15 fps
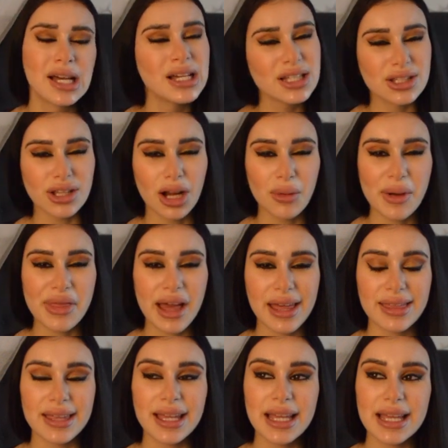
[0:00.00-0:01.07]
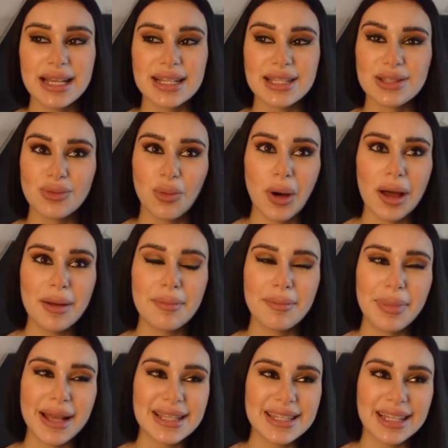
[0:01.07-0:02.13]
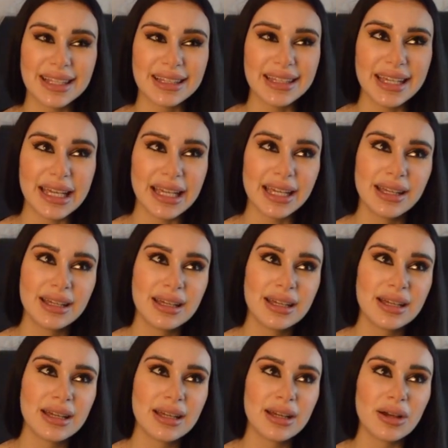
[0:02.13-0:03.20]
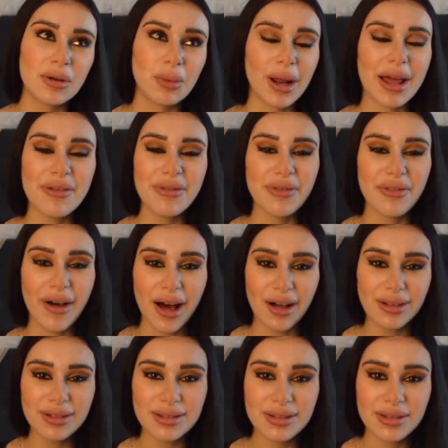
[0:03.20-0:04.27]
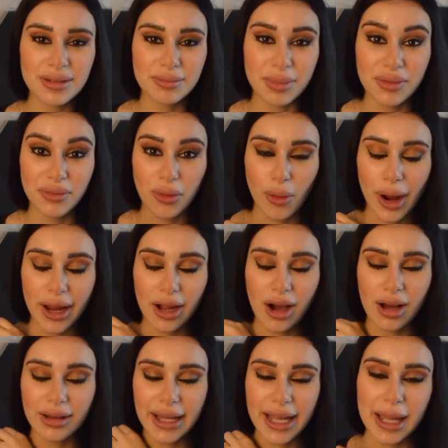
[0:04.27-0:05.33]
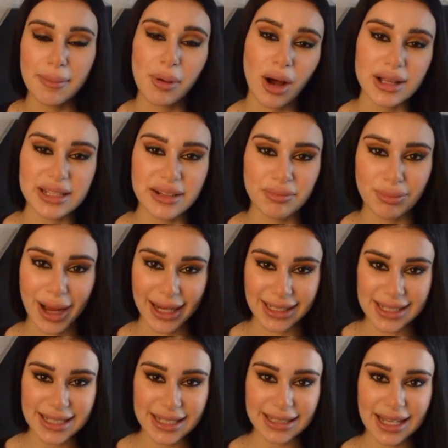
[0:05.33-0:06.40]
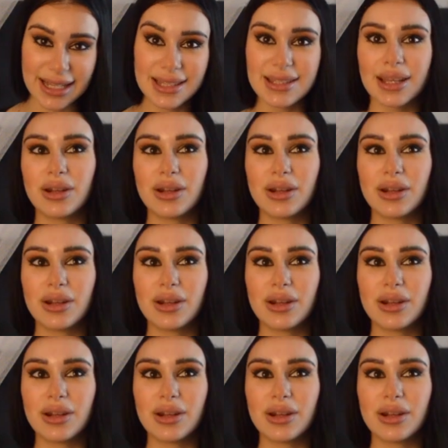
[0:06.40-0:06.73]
start with, I think, is what I felt before I got like a positive pregnancy test,